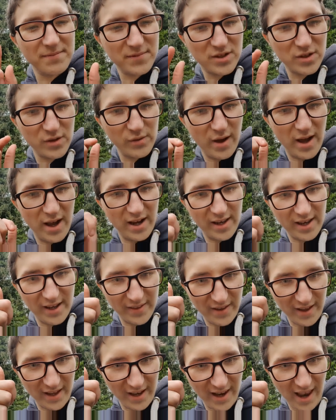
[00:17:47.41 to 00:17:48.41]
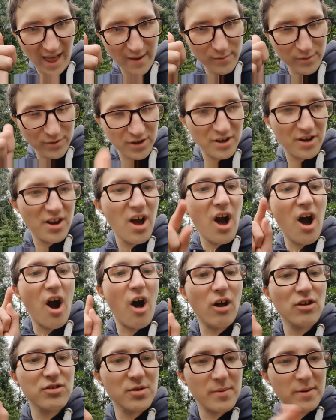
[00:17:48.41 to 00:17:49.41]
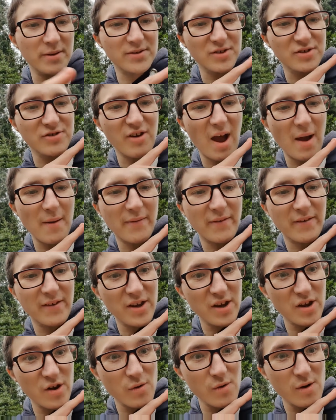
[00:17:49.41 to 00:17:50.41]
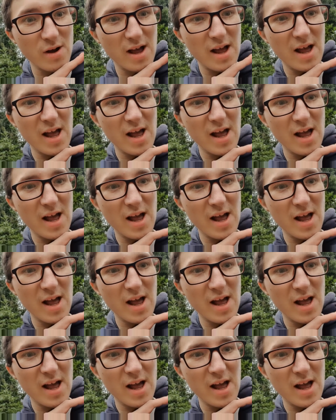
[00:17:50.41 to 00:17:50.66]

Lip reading: To click the like button. Also press subscribe if you're new.